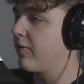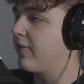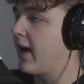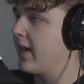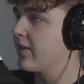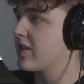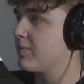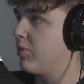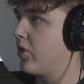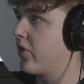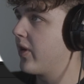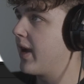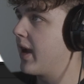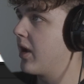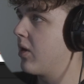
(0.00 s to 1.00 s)
our file
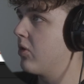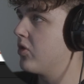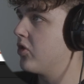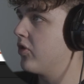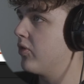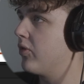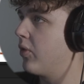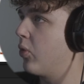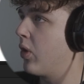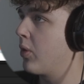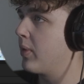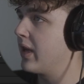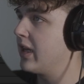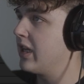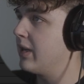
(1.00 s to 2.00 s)
explorer and go to
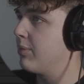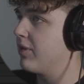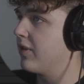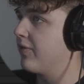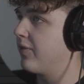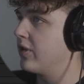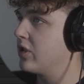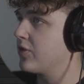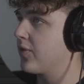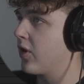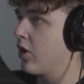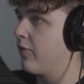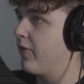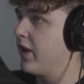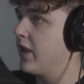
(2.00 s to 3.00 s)
where we keep the footage
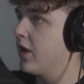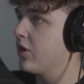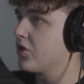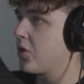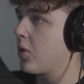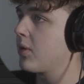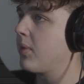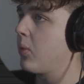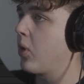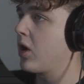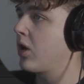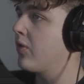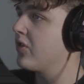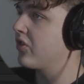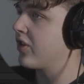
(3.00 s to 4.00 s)
for our video. So we're going to be
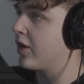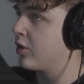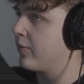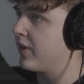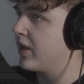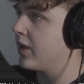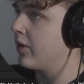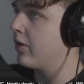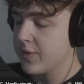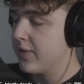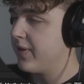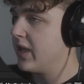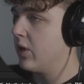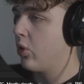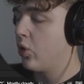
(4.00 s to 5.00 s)
working on this gunner video. For
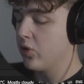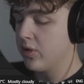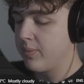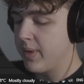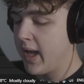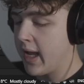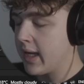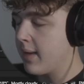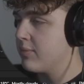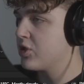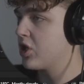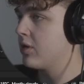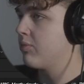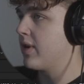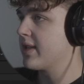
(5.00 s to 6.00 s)
the video hold it back, I'm
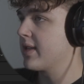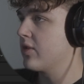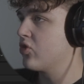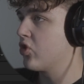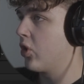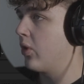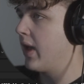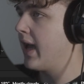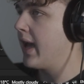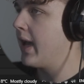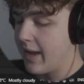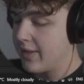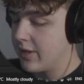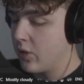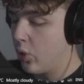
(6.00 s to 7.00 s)
just going to press Ctrl
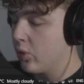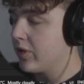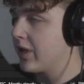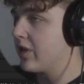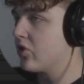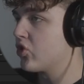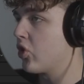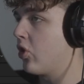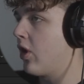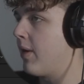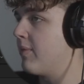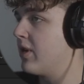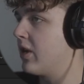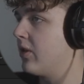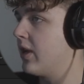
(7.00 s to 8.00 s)
A, and then holding Ctrl,
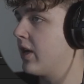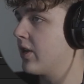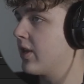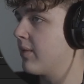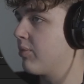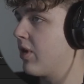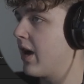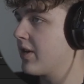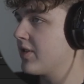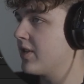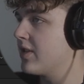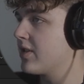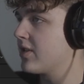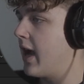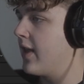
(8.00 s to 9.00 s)
I'm going to click on the
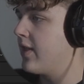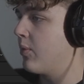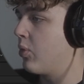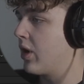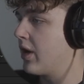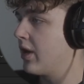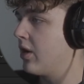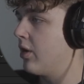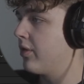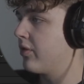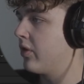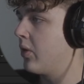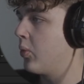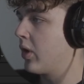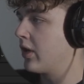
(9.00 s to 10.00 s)
proxies, and then we're going to go
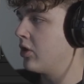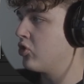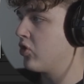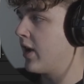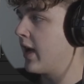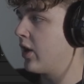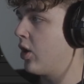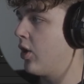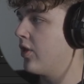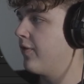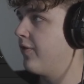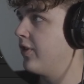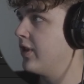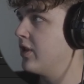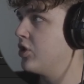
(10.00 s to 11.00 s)
through and we're going to drag all the
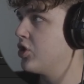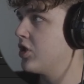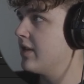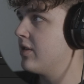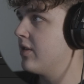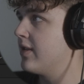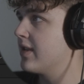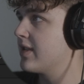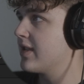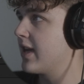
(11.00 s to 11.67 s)
footage into this